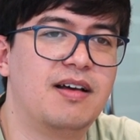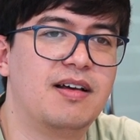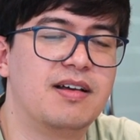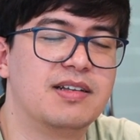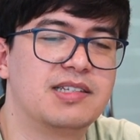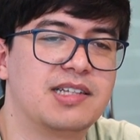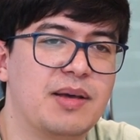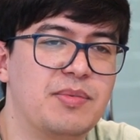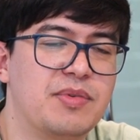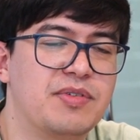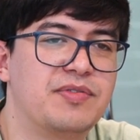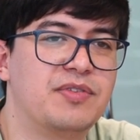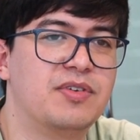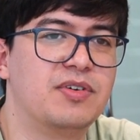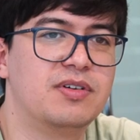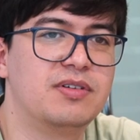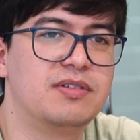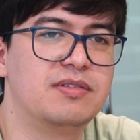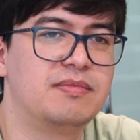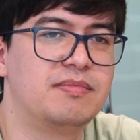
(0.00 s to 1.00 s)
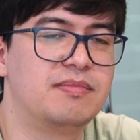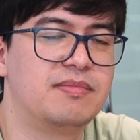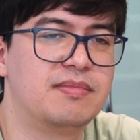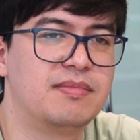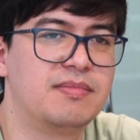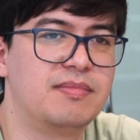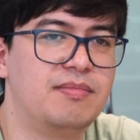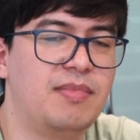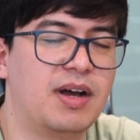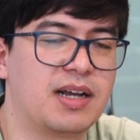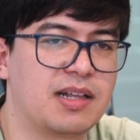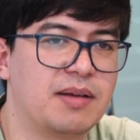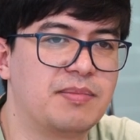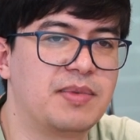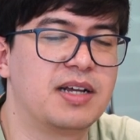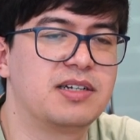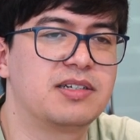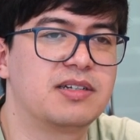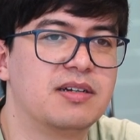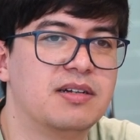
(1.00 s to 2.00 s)
Simon Fung, Makdam
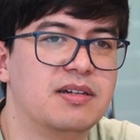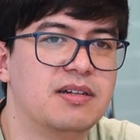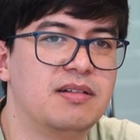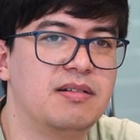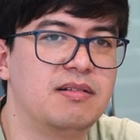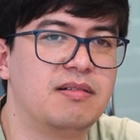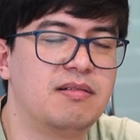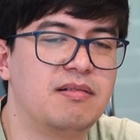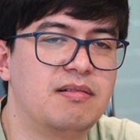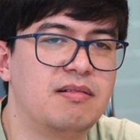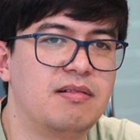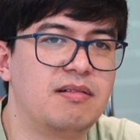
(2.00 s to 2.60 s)
National,